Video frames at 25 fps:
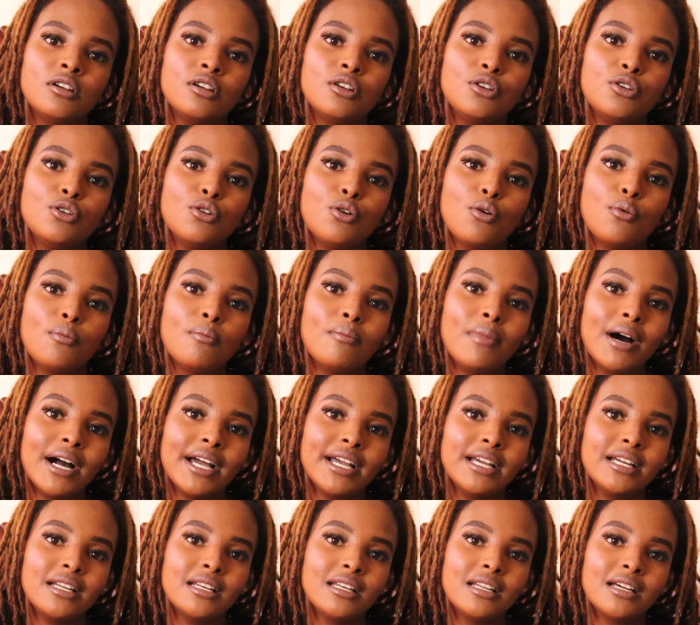your
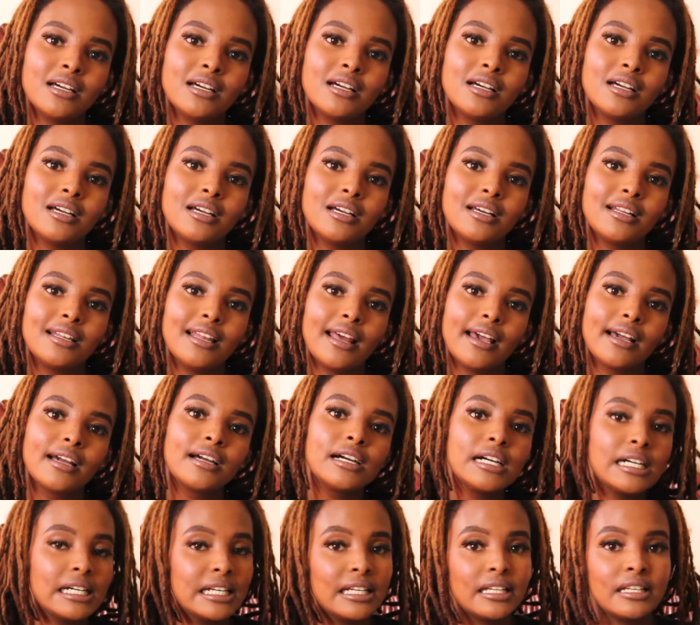mind
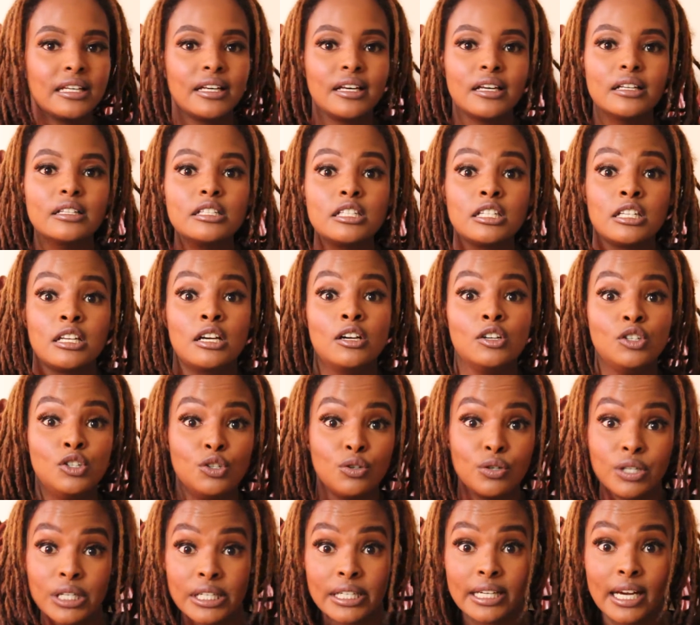like creates
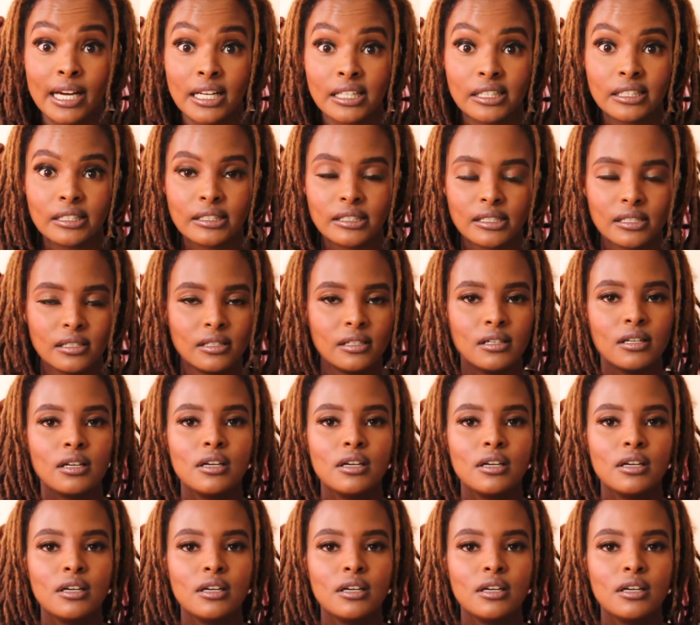your reality.